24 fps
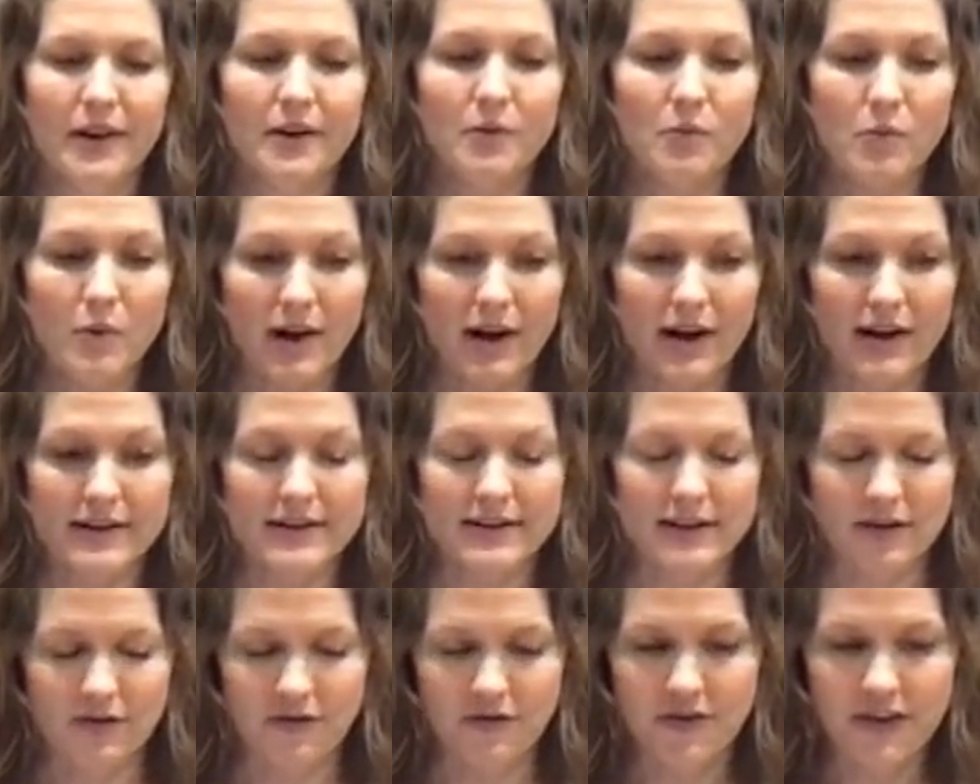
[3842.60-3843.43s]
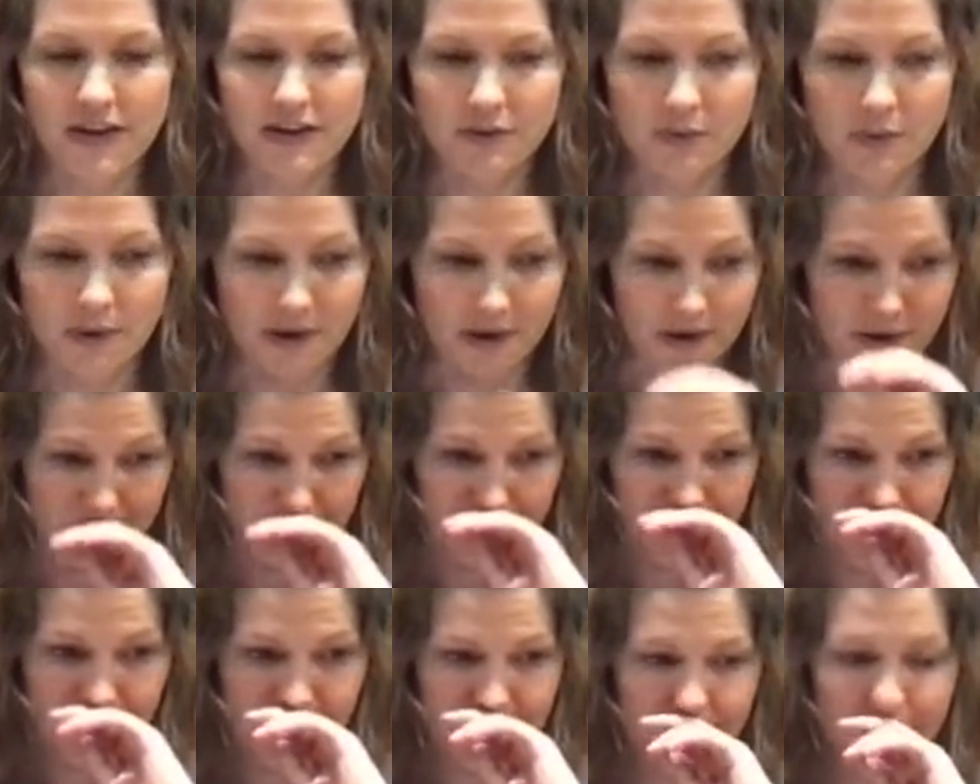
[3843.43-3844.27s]
Whereas in a fifth wheel
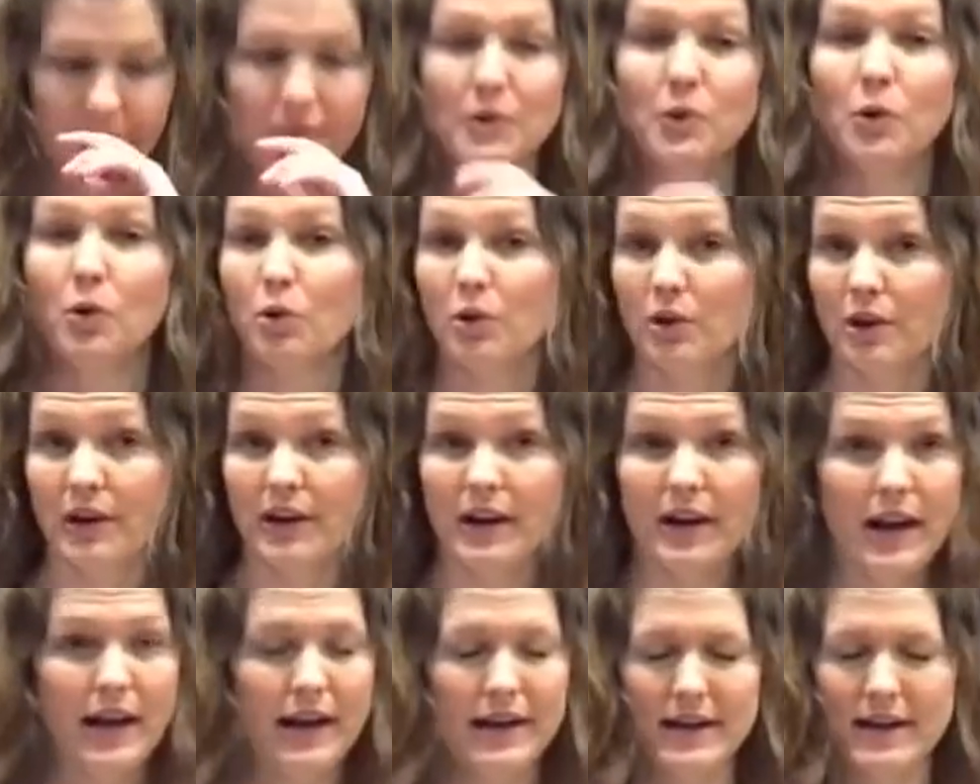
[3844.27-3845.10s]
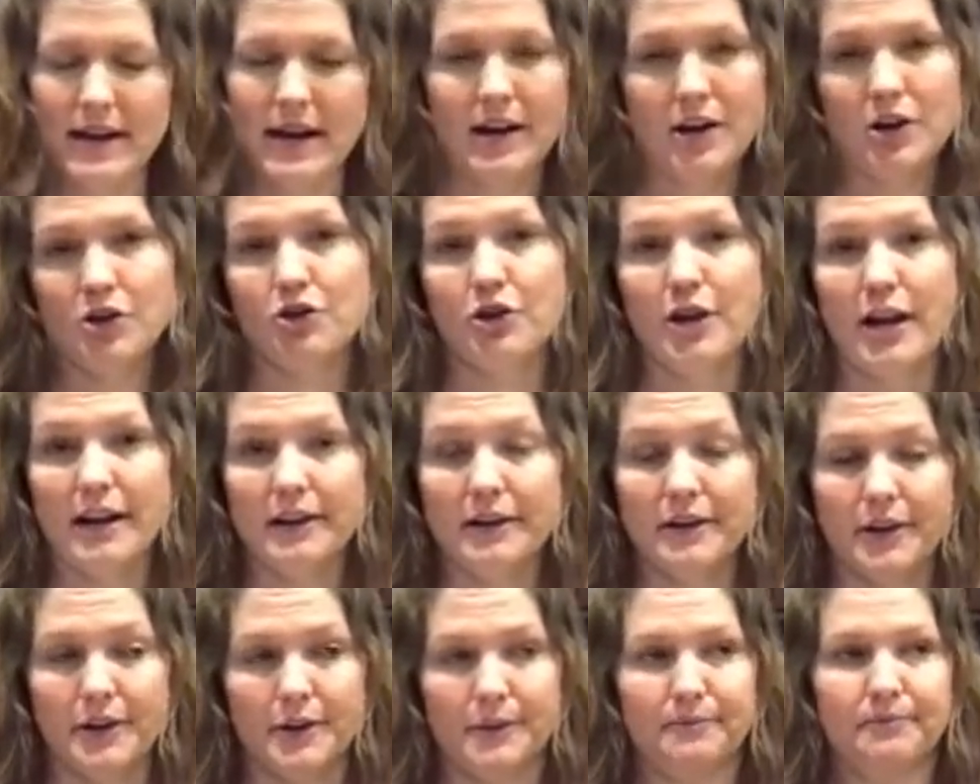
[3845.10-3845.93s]
or any kind of
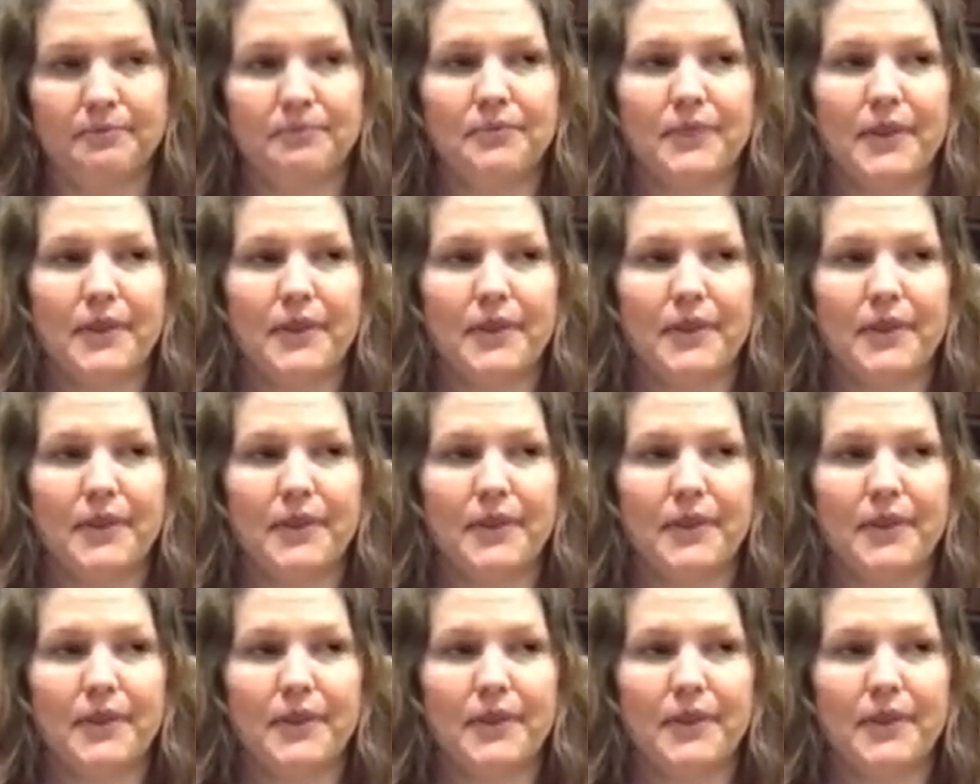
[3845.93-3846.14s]
trailer,